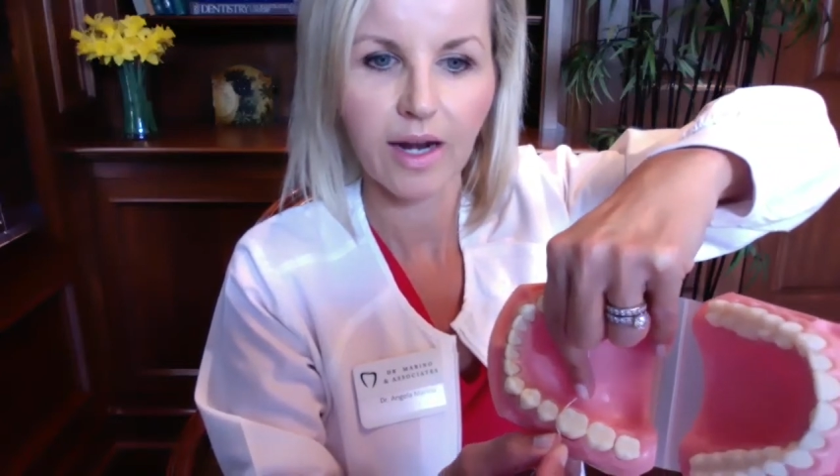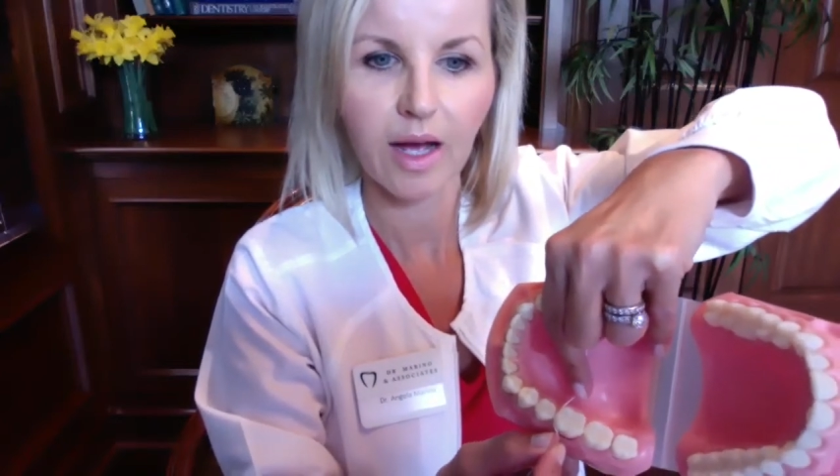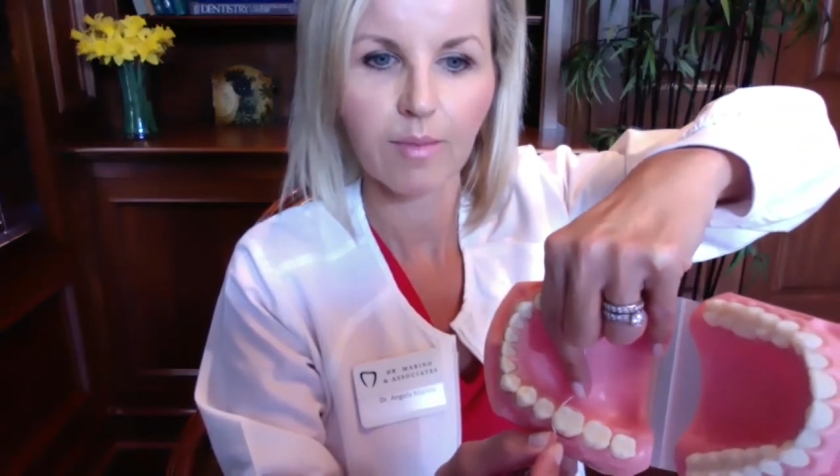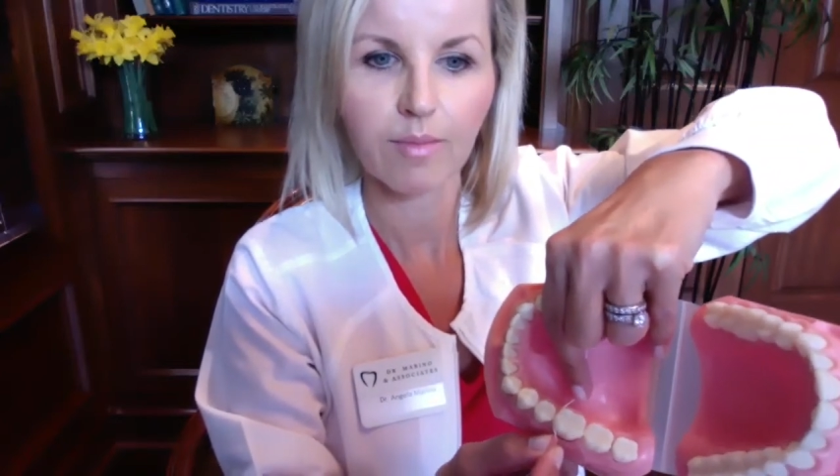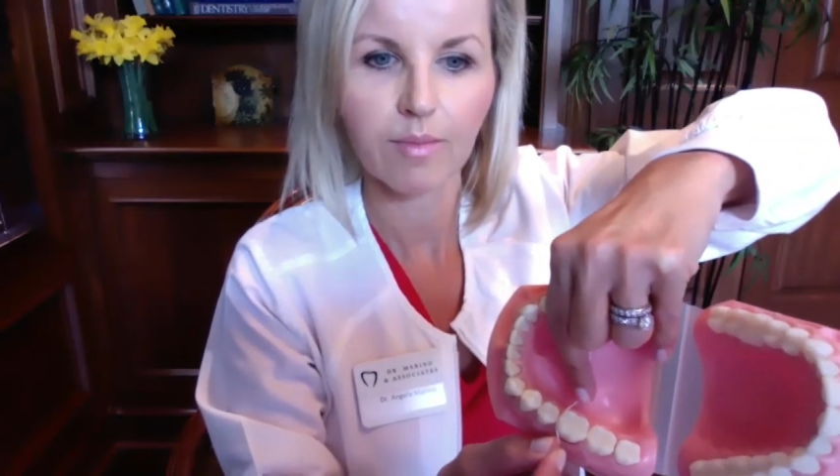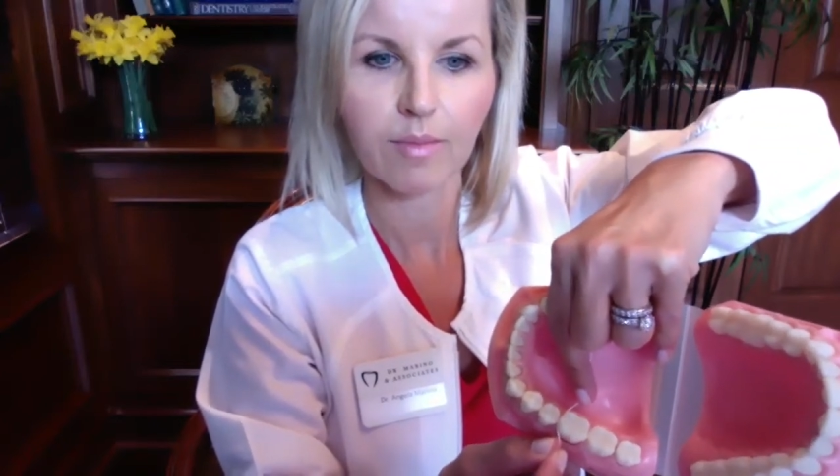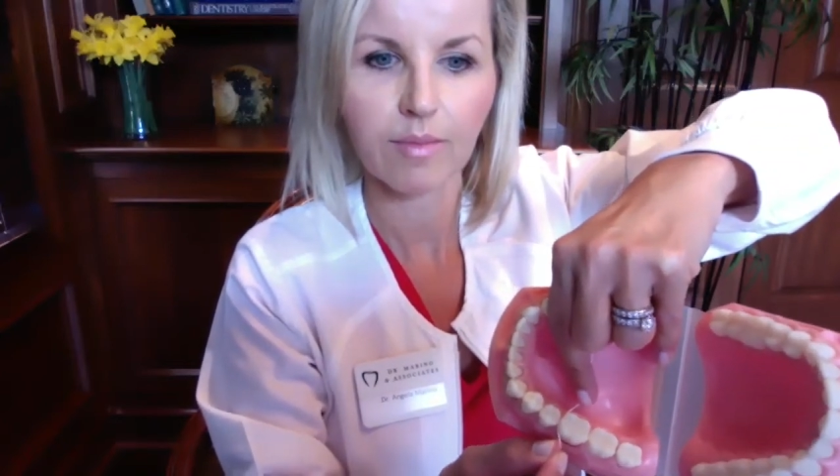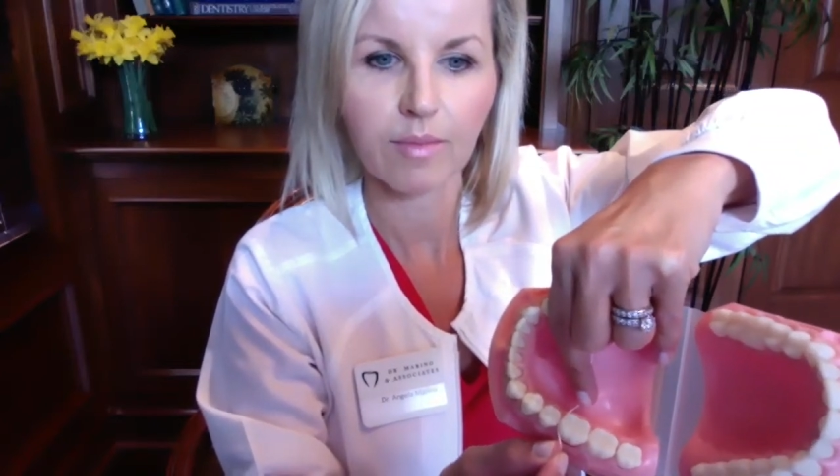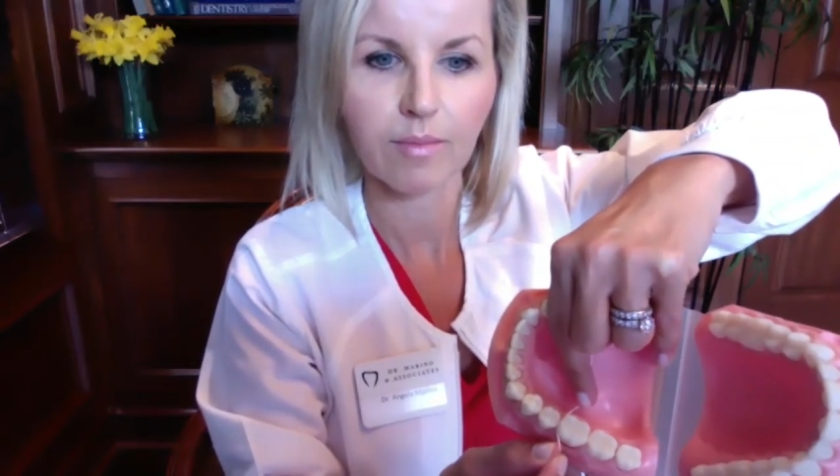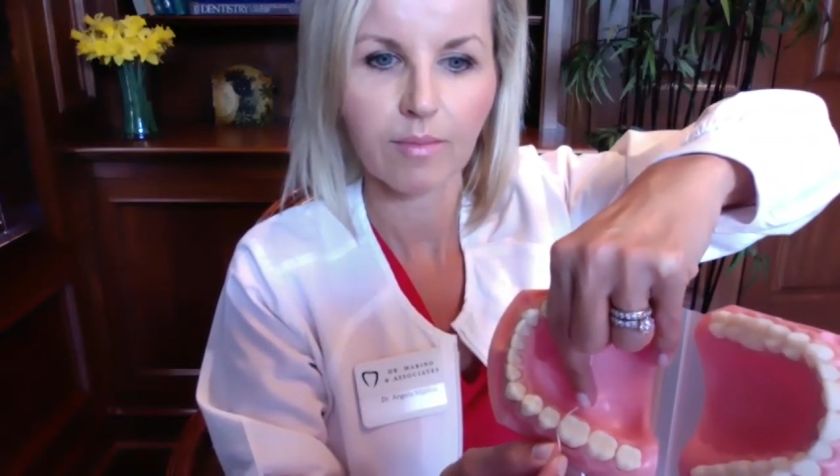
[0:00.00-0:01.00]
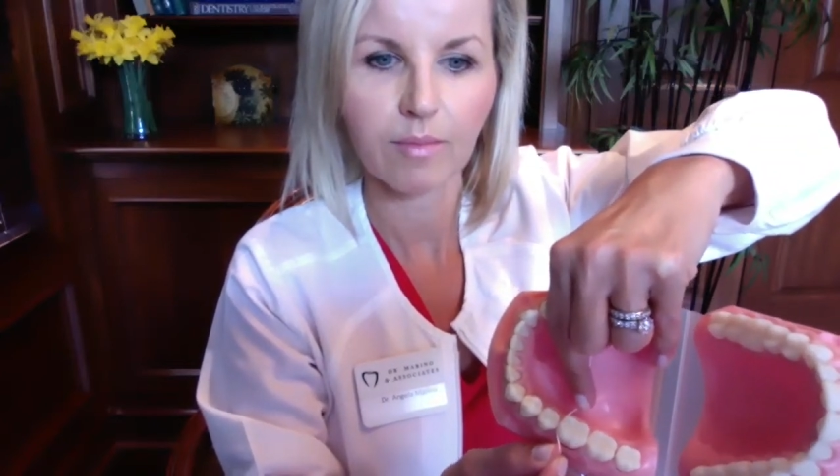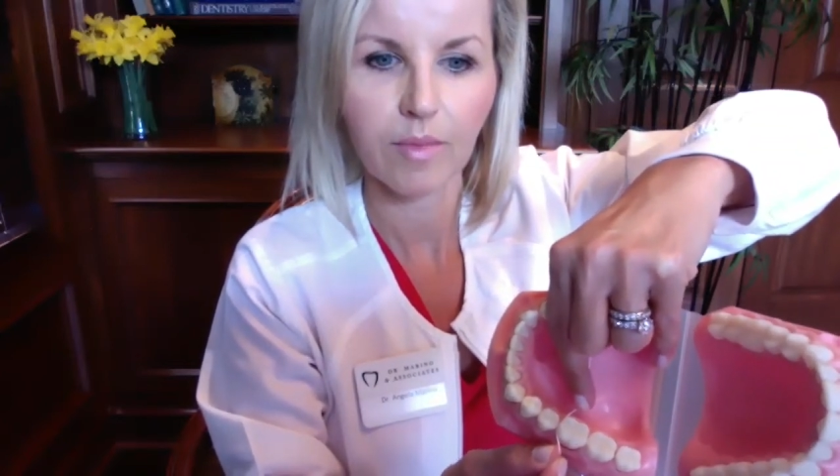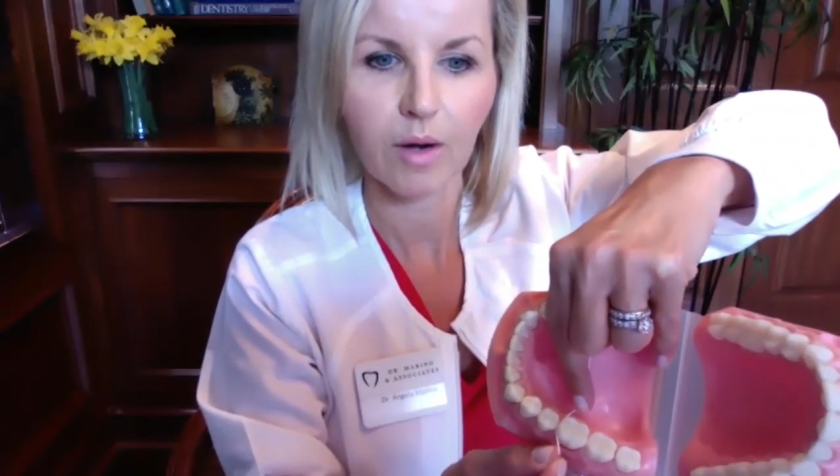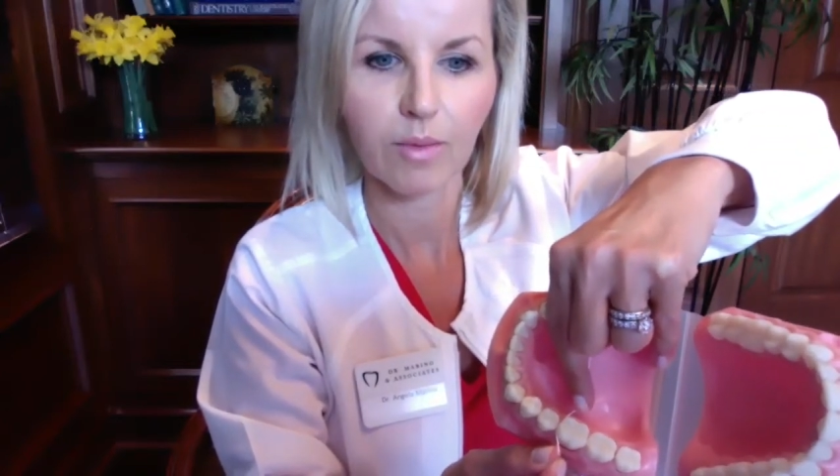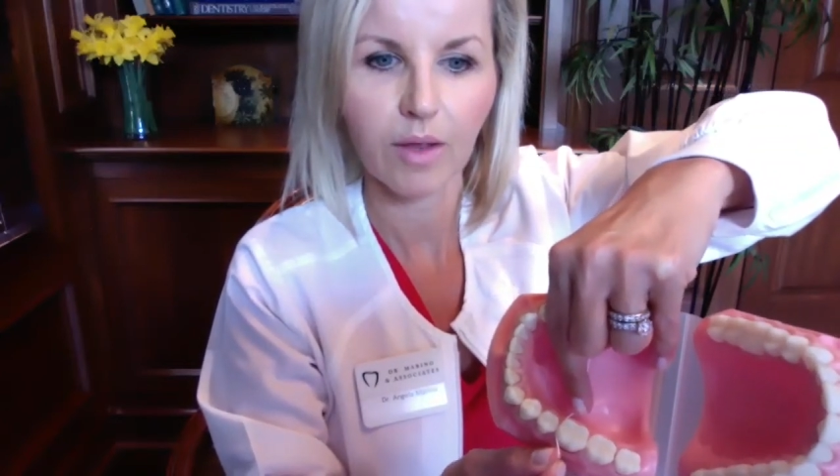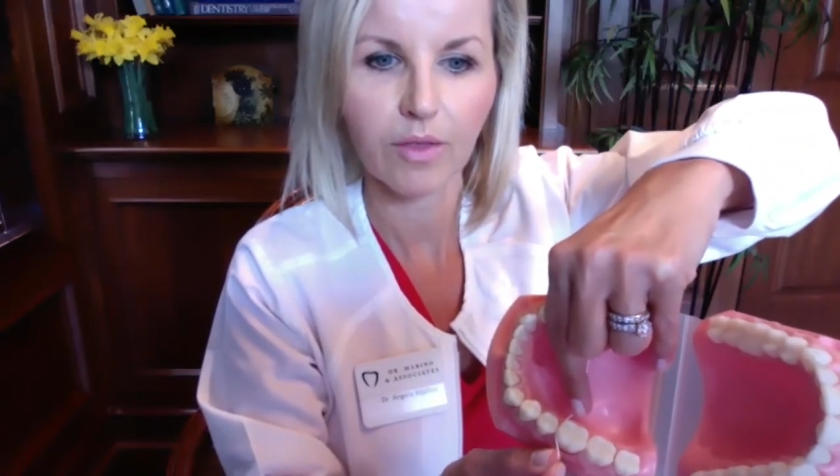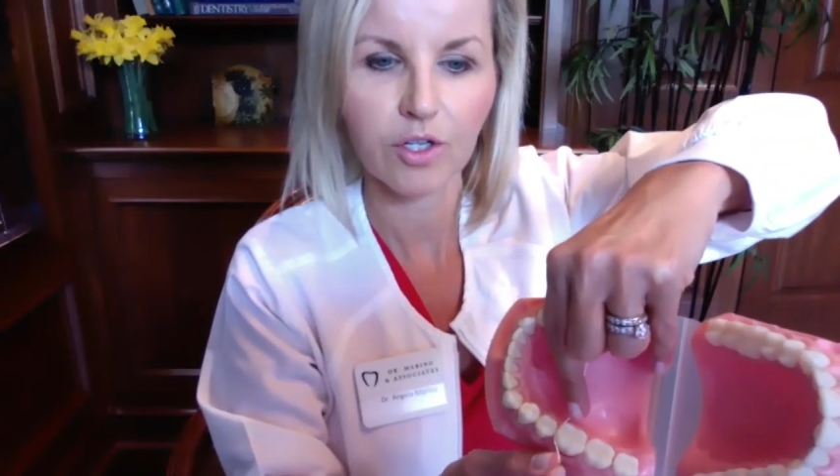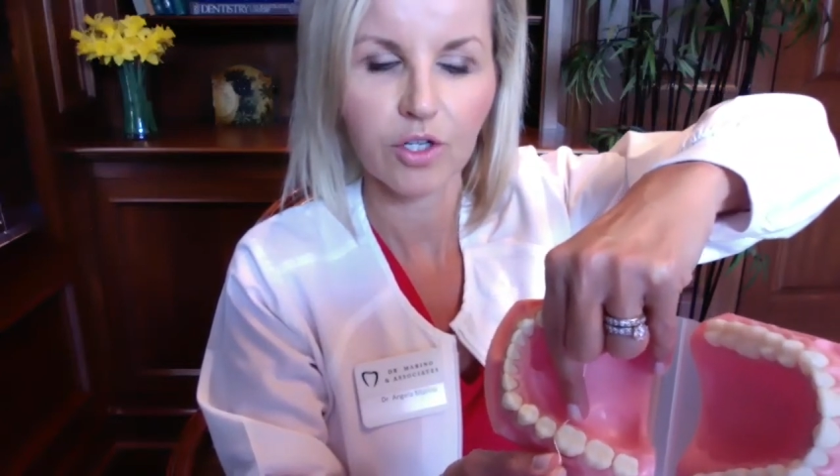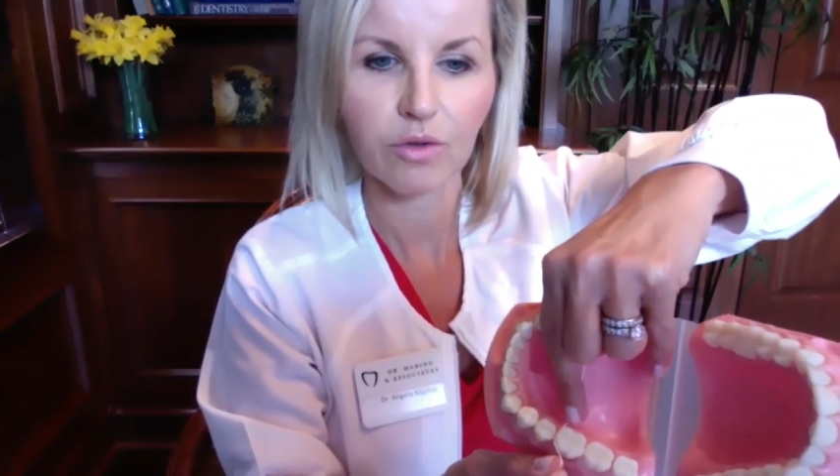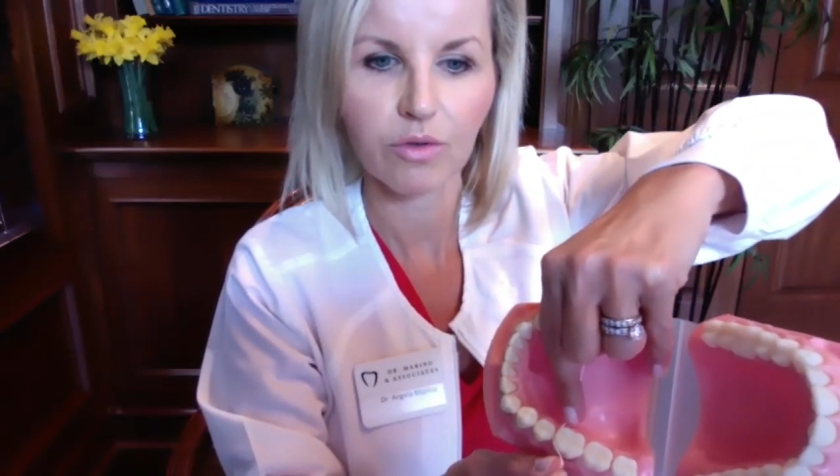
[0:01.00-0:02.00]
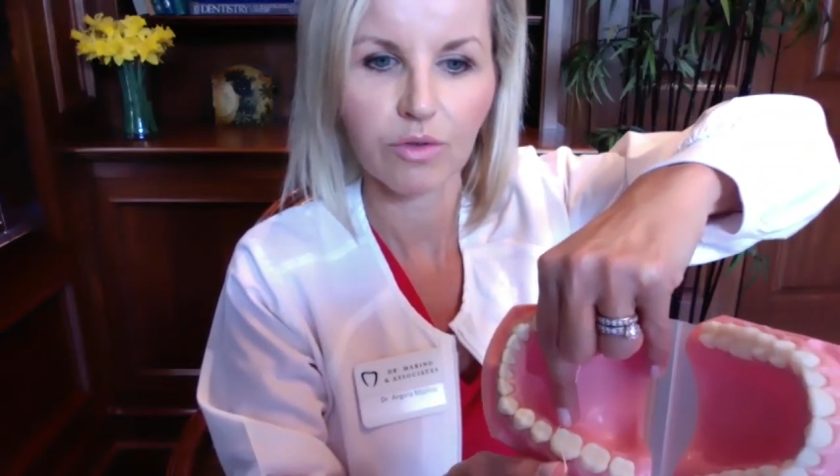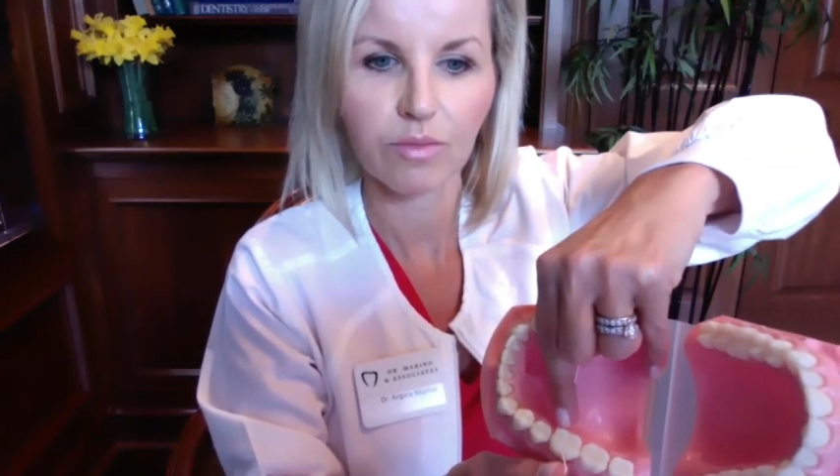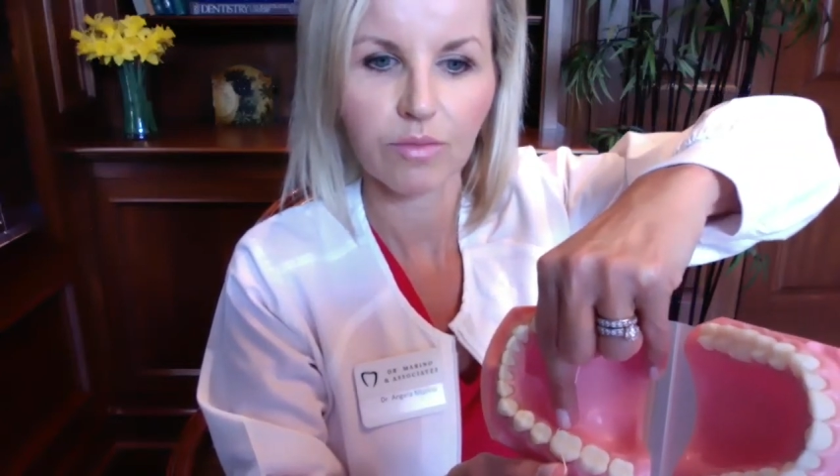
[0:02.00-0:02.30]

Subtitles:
up around the tooth.